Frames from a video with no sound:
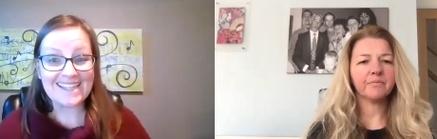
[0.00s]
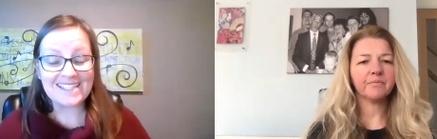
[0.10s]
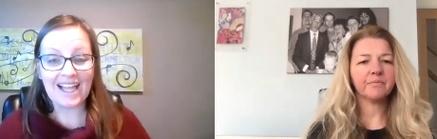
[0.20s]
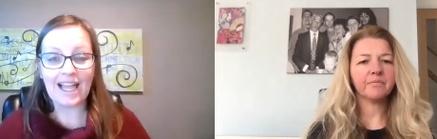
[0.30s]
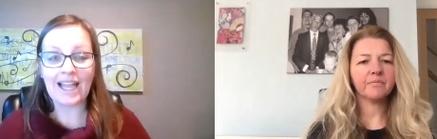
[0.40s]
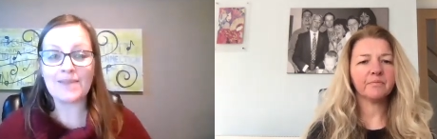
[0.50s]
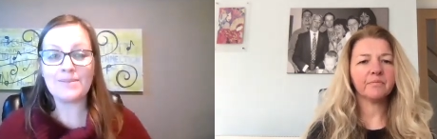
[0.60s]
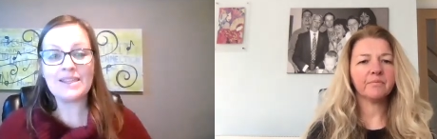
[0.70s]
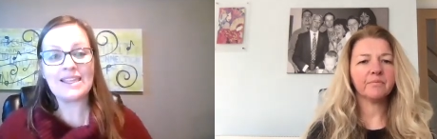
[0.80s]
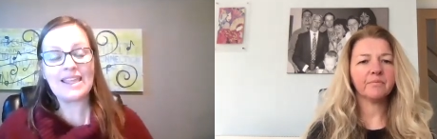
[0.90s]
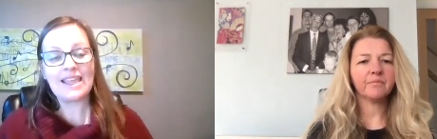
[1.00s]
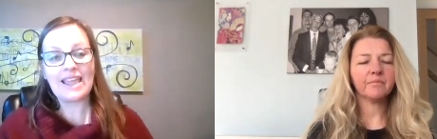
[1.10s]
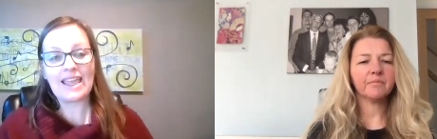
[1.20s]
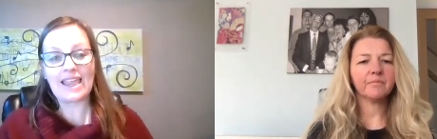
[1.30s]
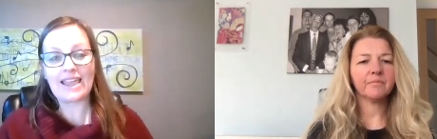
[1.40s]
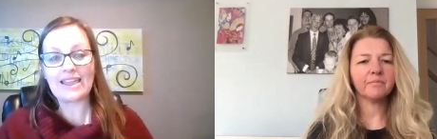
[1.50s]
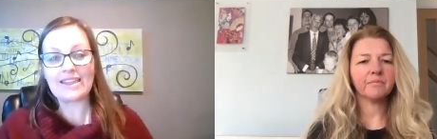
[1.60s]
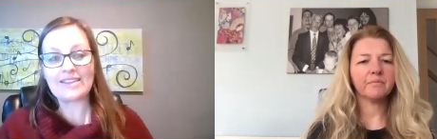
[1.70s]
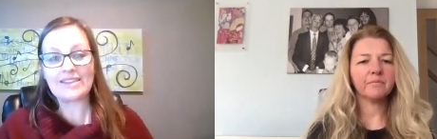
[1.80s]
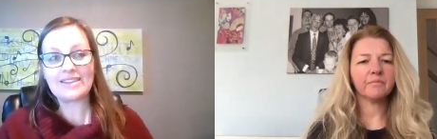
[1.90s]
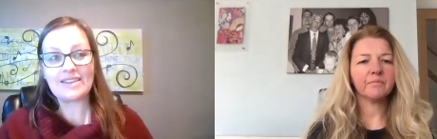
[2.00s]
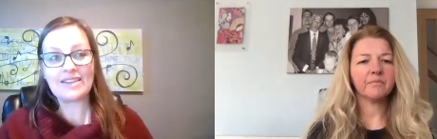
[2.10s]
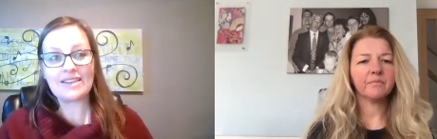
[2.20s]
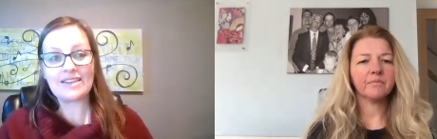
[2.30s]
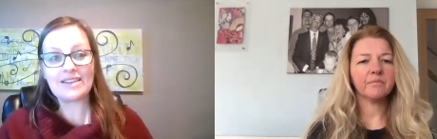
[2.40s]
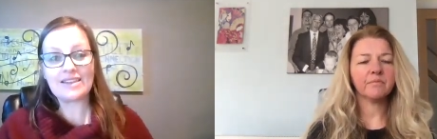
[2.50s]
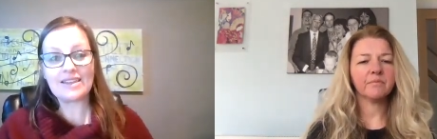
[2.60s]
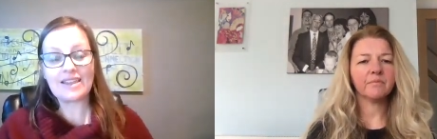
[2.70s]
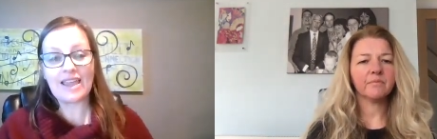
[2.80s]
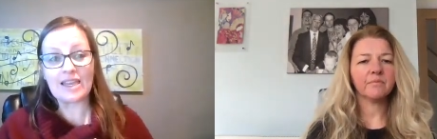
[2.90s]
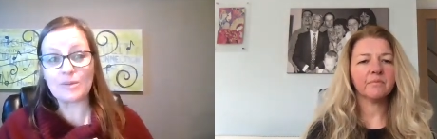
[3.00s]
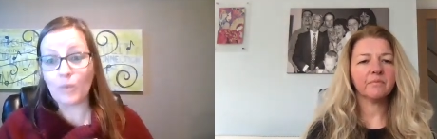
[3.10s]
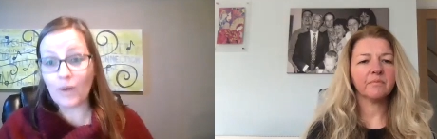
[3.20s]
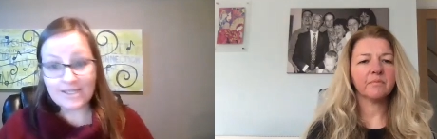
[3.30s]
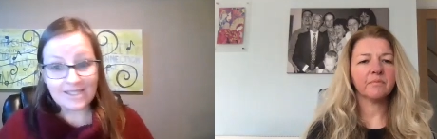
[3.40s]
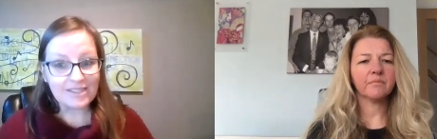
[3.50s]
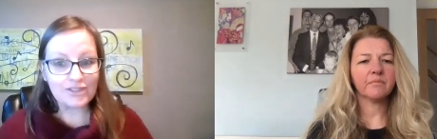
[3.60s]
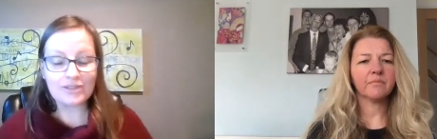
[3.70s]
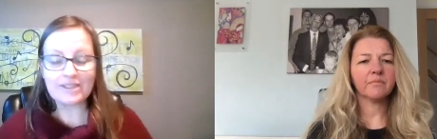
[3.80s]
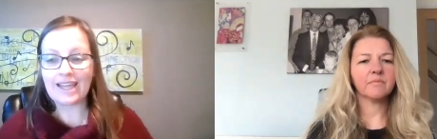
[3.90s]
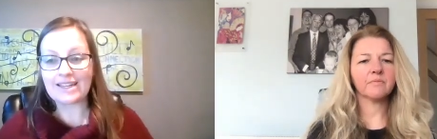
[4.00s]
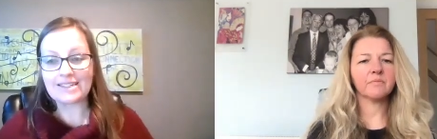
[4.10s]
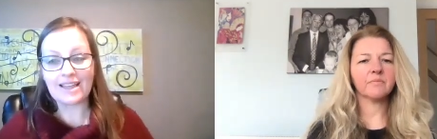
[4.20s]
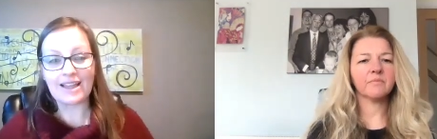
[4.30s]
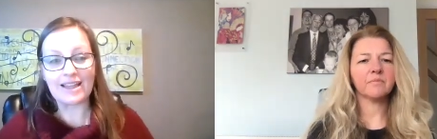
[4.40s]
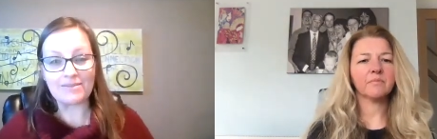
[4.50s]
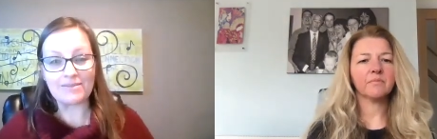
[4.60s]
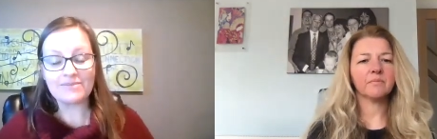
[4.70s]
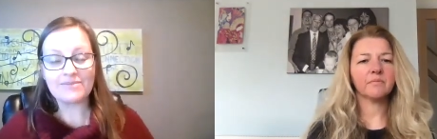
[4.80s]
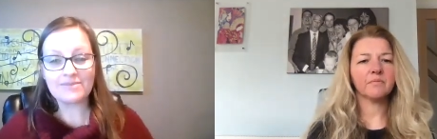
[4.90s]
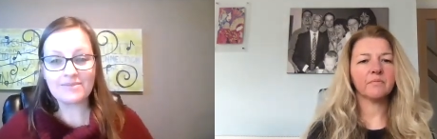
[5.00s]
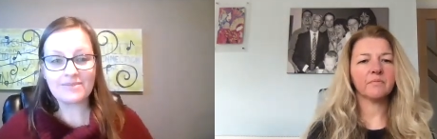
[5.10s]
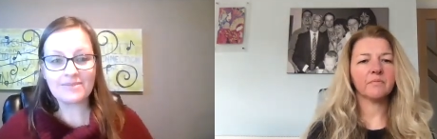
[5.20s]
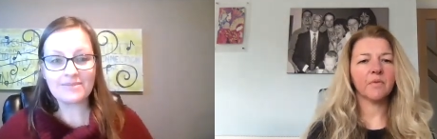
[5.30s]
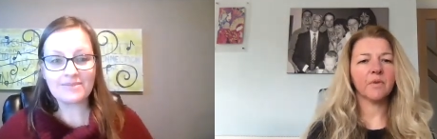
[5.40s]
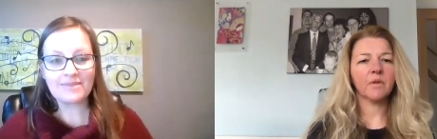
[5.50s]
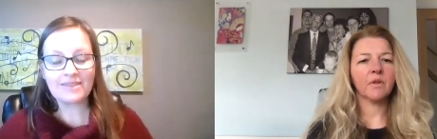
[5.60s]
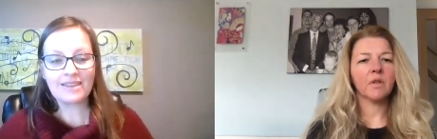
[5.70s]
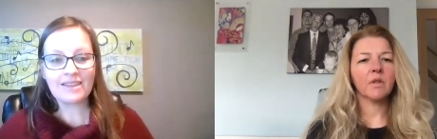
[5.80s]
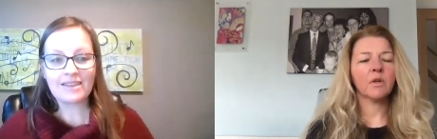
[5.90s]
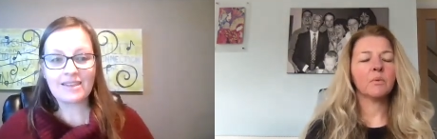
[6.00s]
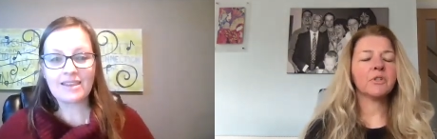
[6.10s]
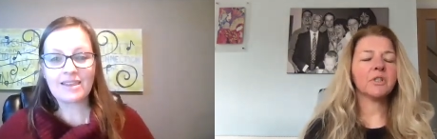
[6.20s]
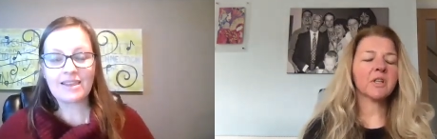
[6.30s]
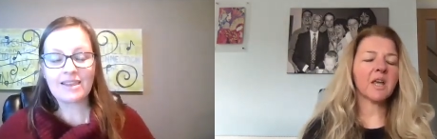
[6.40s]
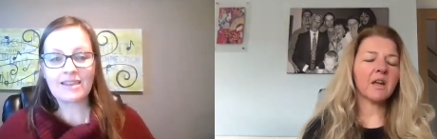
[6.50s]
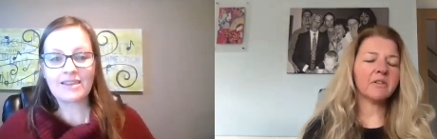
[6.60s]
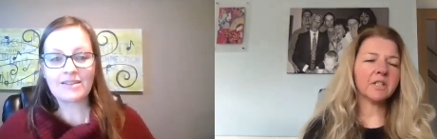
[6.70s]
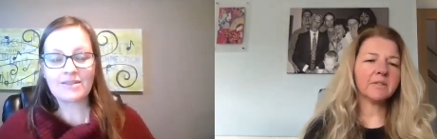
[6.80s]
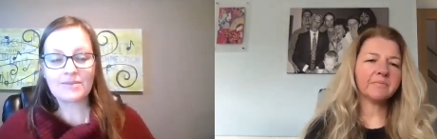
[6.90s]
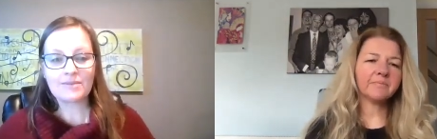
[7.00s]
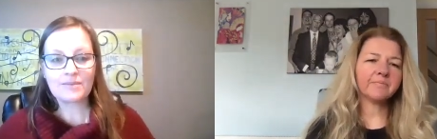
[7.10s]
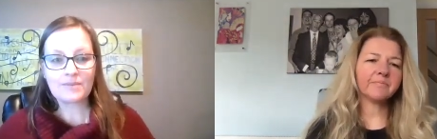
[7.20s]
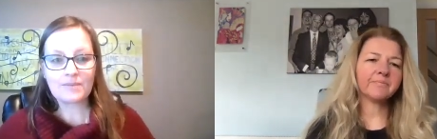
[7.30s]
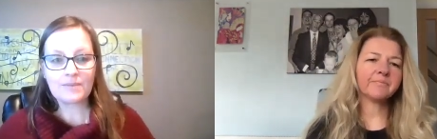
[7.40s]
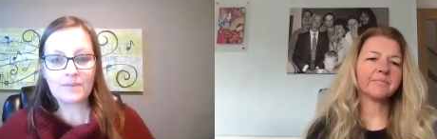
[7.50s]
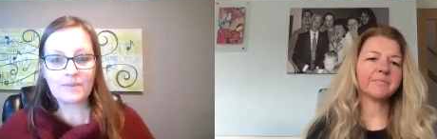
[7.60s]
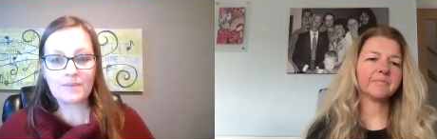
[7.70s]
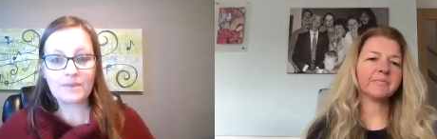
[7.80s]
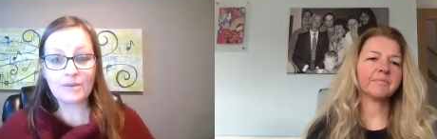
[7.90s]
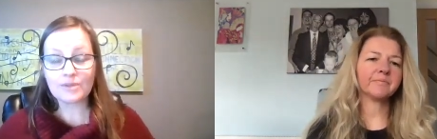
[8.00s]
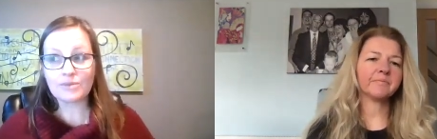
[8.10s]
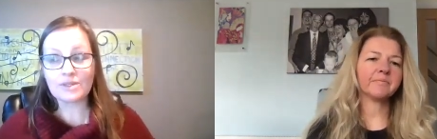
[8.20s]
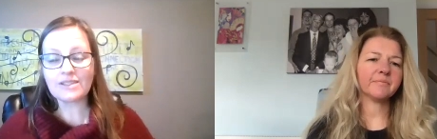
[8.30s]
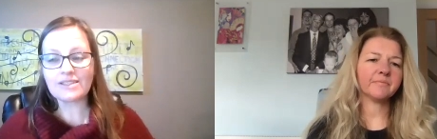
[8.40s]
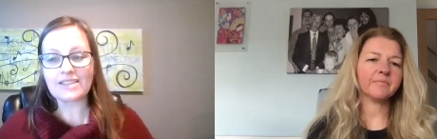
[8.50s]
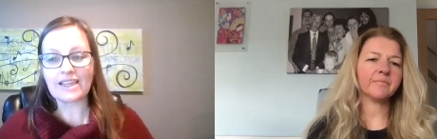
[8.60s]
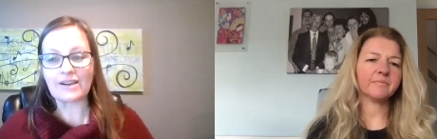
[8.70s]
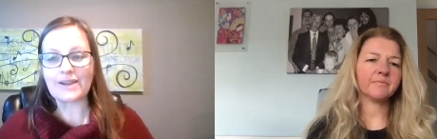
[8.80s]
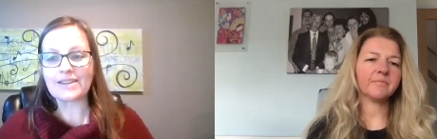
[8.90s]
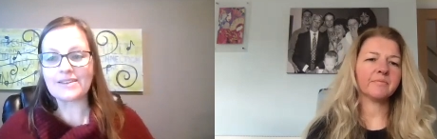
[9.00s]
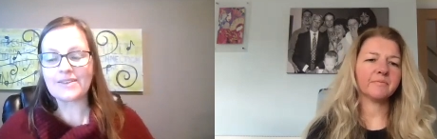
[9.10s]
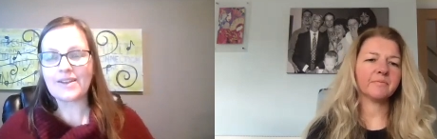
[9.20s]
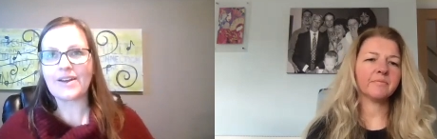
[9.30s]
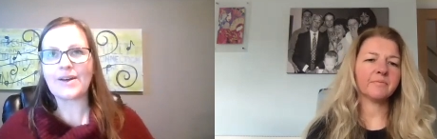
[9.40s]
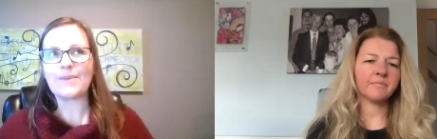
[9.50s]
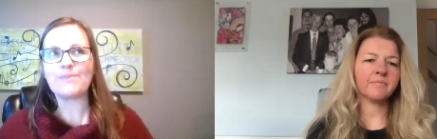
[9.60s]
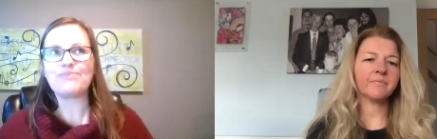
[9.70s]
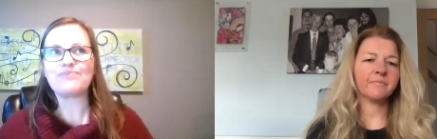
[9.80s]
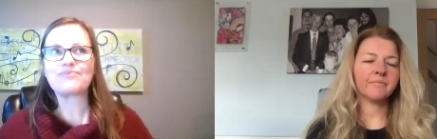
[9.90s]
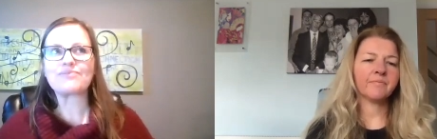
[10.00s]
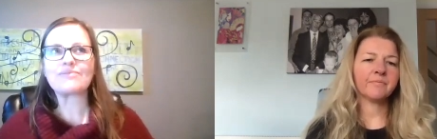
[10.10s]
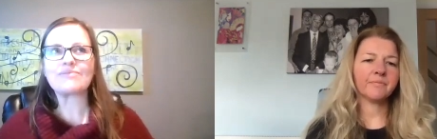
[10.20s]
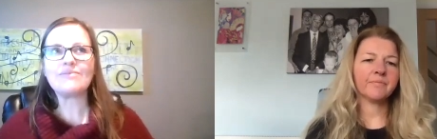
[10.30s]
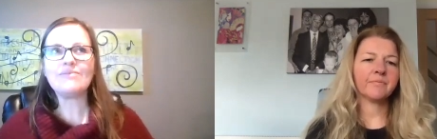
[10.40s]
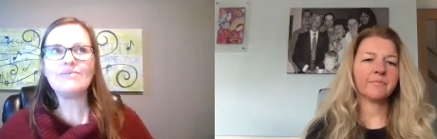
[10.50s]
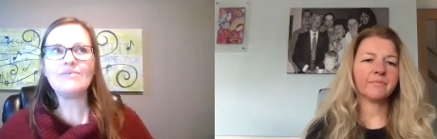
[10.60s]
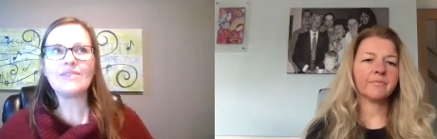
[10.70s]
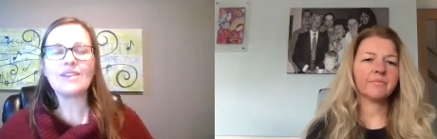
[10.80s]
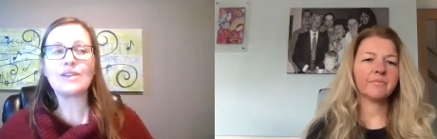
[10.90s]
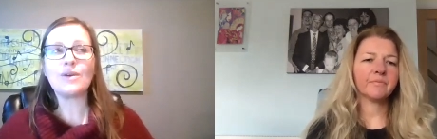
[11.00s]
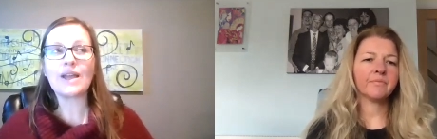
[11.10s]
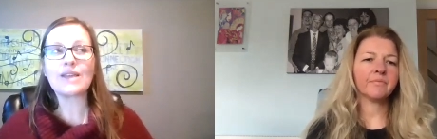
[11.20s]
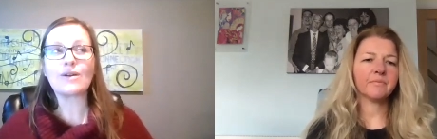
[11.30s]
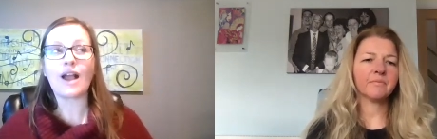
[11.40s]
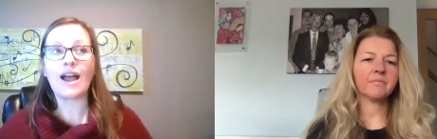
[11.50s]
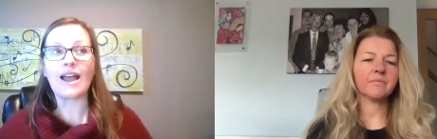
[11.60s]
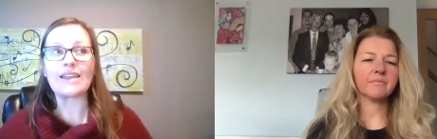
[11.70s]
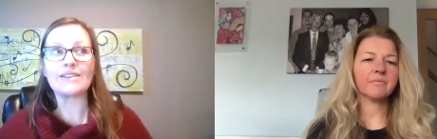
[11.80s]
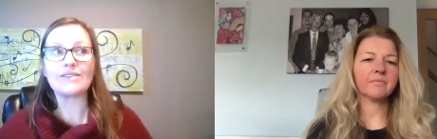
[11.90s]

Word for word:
Speaker 1: time and one decision at a time.
Speaker 2: Was it scary?
Speaker 1: It was really scary. You know, I cried